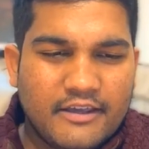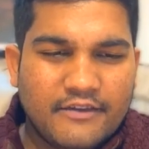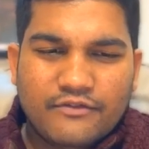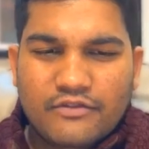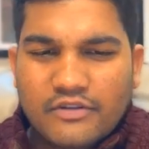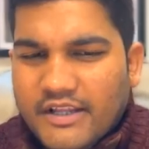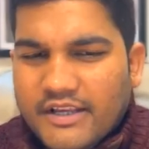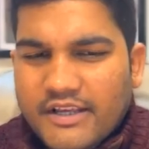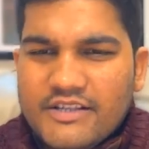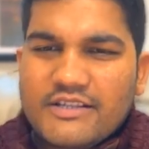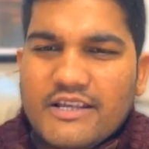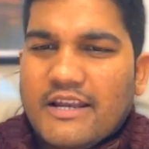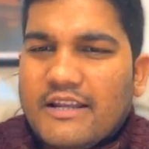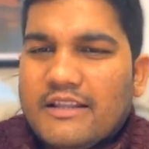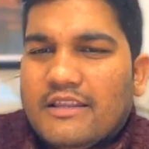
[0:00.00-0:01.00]
If Gulik is
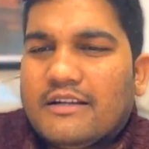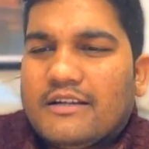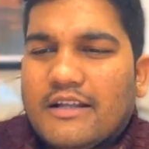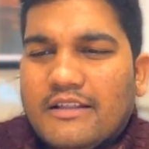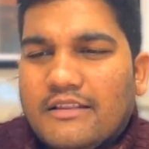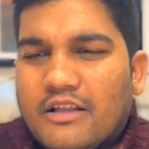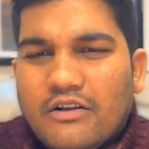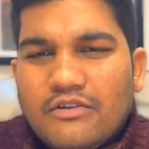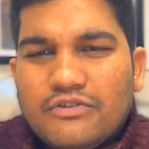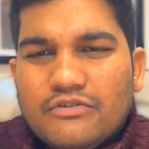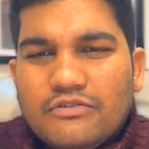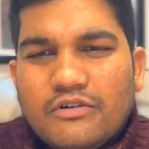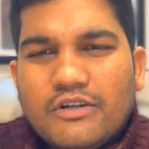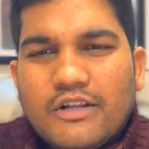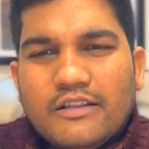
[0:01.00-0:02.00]
there in the tenth house, you
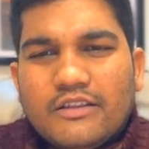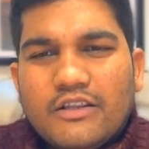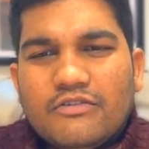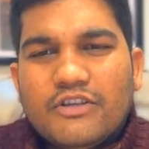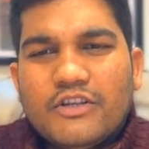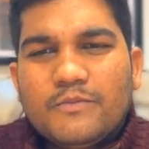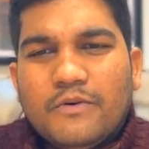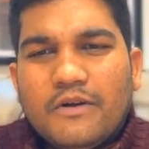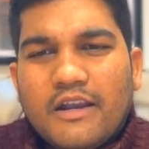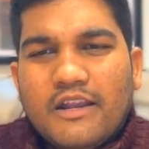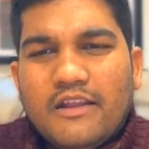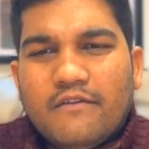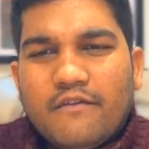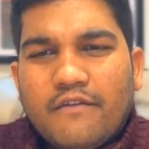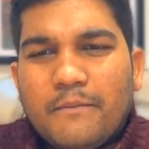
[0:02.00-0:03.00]
know, tenth house is for
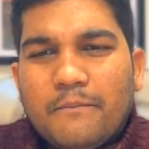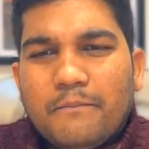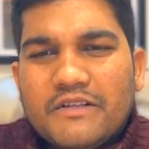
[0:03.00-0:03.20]
name, fame,